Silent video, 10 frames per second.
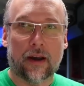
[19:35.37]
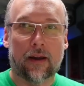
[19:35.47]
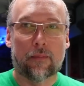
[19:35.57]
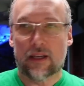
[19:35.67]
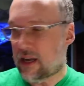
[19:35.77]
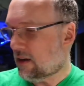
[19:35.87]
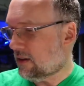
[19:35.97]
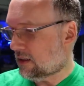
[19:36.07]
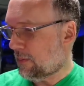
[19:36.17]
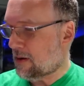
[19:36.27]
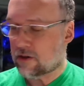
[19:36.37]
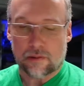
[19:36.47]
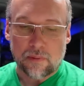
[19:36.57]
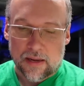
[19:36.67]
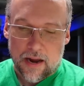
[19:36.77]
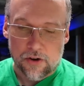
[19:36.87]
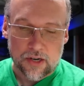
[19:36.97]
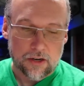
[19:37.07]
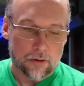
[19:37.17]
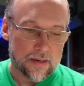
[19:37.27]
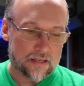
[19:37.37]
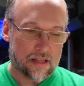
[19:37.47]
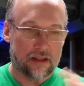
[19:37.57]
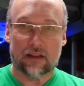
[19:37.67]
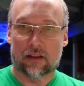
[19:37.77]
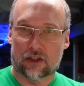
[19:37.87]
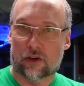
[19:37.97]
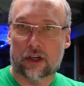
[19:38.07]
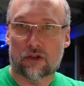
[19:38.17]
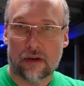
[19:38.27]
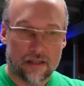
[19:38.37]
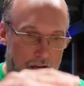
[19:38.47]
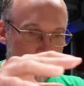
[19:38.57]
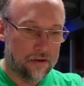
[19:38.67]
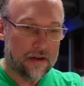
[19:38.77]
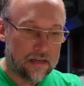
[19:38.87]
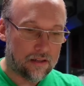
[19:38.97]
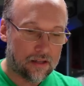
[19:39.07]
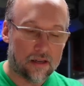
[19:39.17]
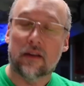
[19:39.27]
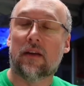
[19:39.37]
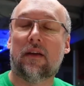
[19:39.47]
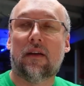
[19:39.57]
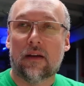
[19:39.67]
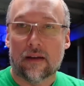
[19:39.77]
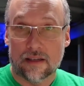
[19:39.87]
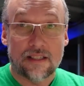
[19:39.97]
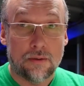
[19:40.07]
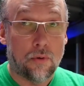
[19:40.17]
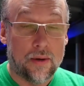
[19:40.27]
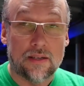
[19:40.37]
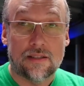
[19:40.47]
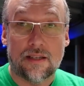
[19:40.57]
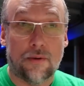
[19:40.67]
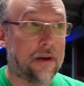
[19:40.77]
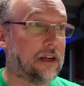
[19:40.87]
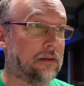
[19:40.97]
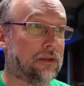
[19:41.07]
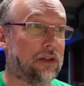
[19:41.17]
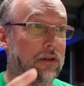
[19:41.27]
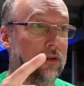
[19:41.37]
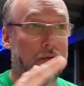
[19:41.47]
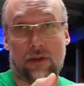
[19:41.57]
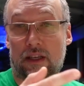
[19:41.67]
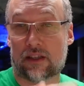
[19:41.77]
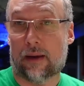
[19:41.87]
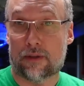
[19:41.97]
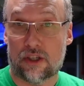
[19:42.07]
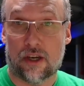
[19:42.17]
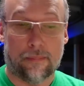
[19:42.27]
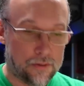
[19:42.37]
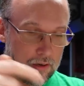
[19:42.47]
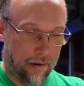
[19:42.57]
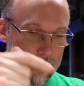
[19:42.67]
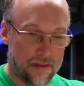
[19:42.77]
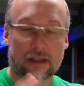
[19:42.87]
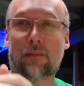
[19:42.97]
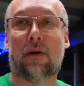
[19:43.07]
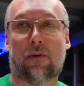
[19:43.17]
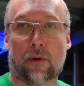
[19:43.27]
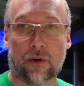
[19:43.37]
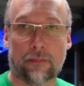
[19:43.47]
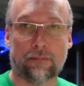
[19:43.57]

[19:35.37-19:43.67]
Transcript: and let me take this power supply out of here because I think the circuitry is underneath it. And let's see what we can see when it comes to these types of chips on this motherboard.